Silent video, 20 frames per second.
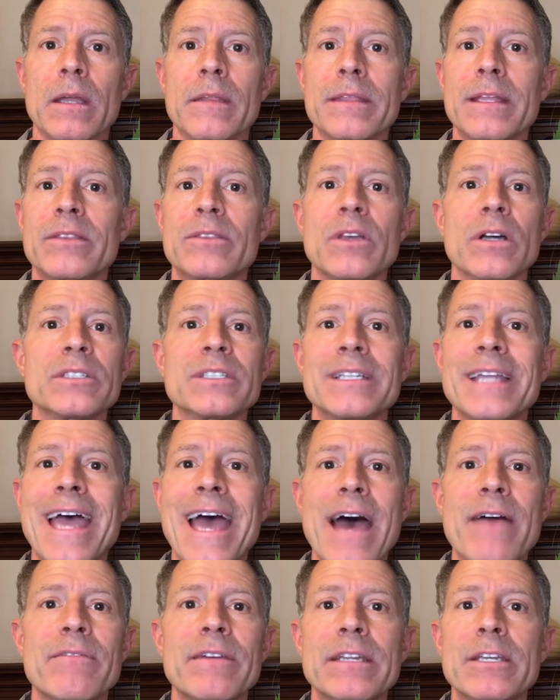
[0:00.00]
that doesn't
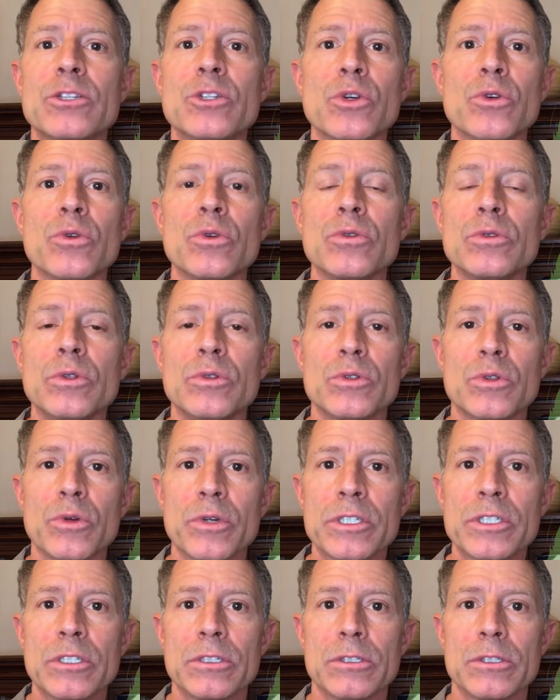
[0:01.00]
have any true
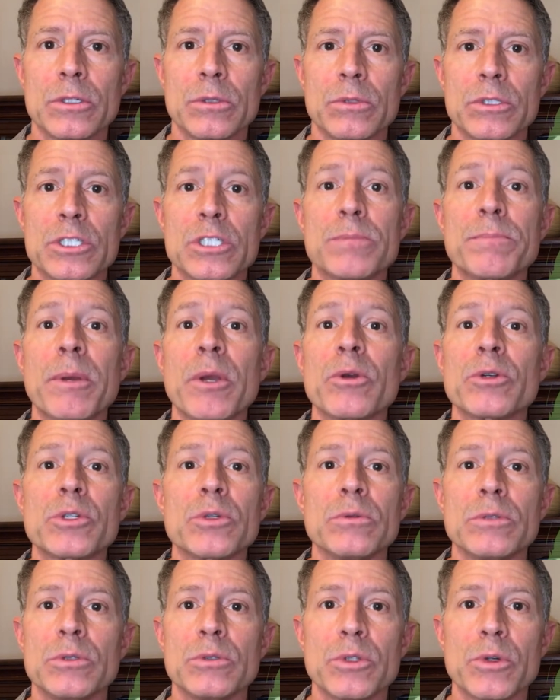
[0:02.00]
nutrition to it,
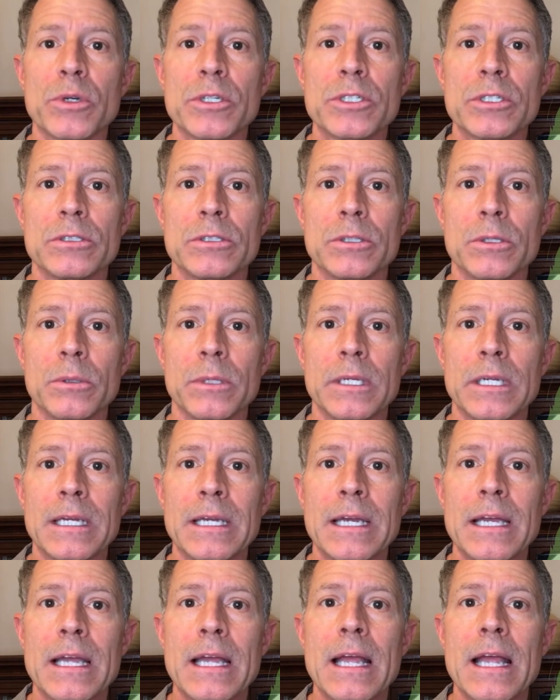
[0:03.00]
spiritual nutrition to it,
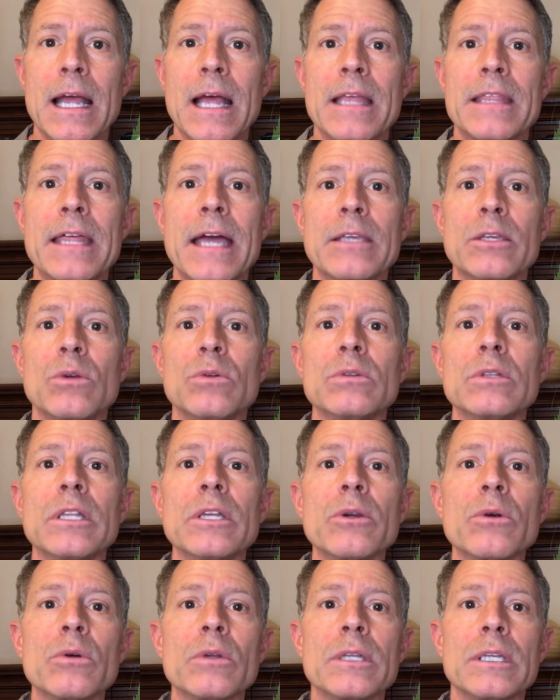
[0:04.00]
that you
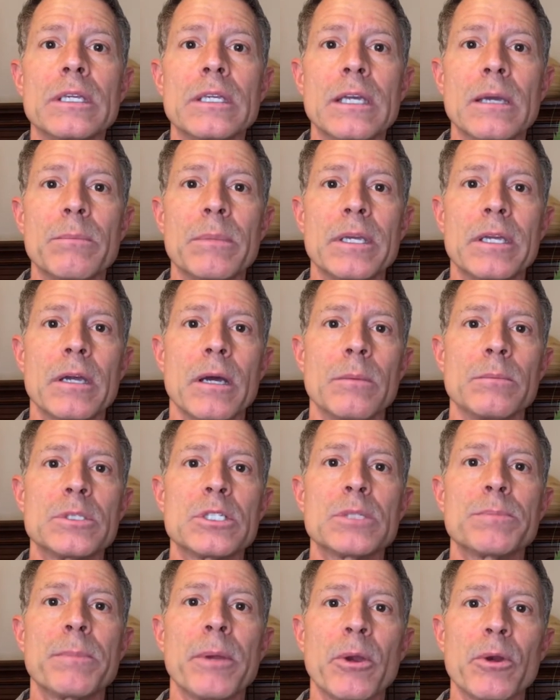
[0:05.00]
literally can become
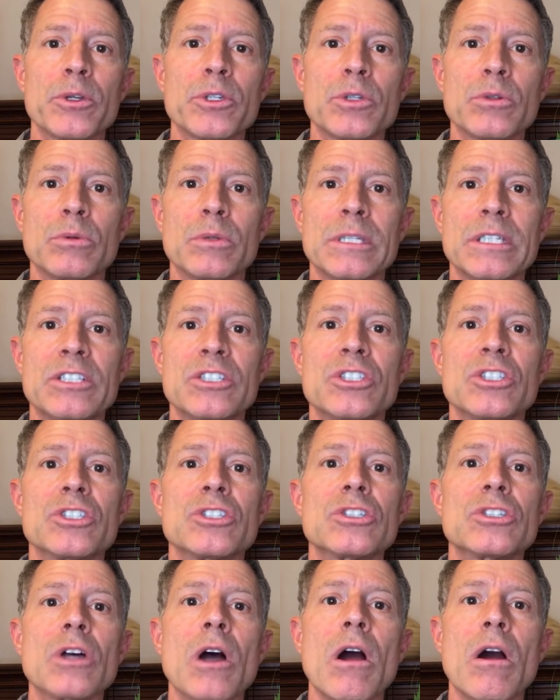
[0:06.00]
spiritually
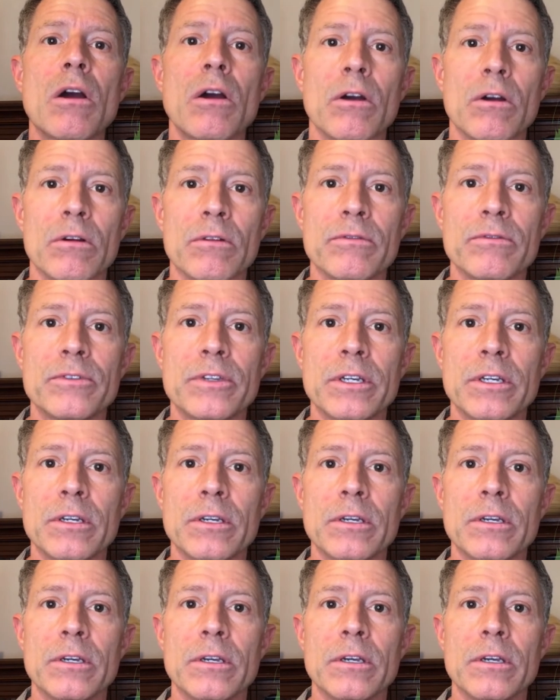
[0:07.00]
starved,
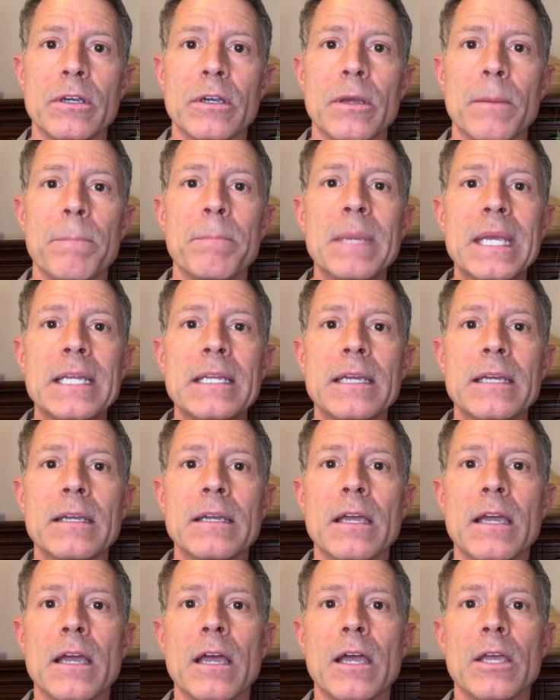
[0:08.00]

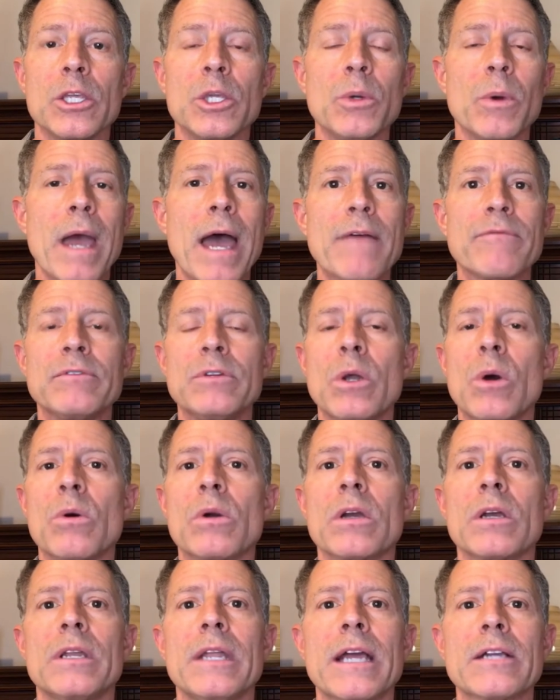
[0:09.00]
meaning you have no
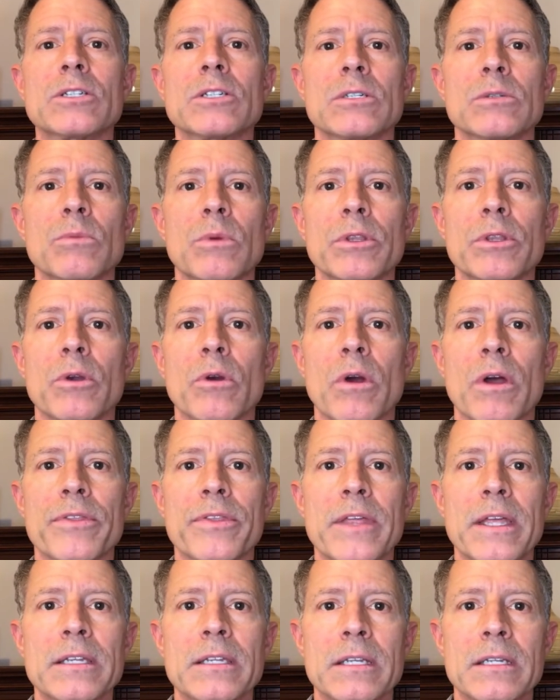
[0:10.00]
connection with your
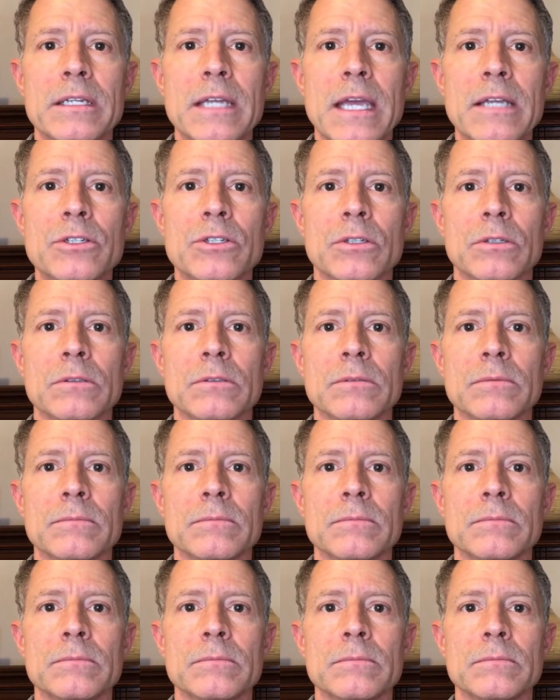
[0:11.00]
authentic nature.
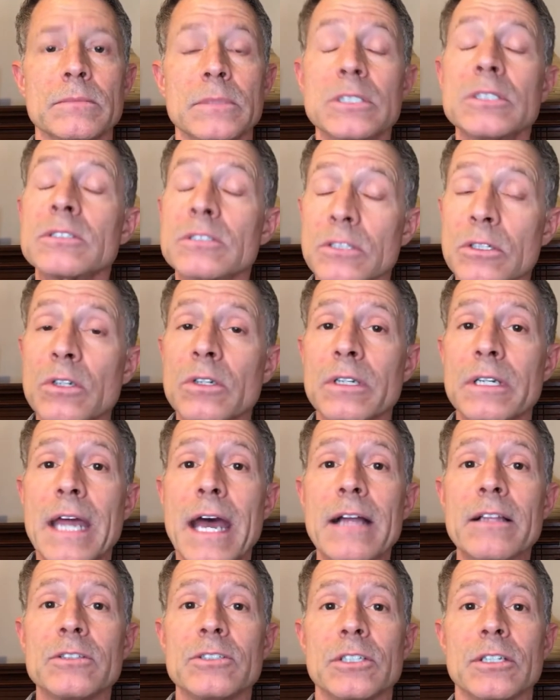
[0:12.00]
This is a good
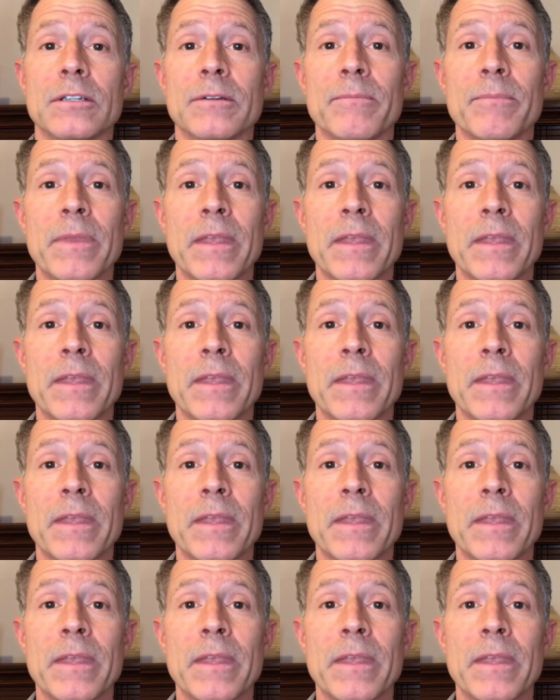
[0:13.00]
analogy.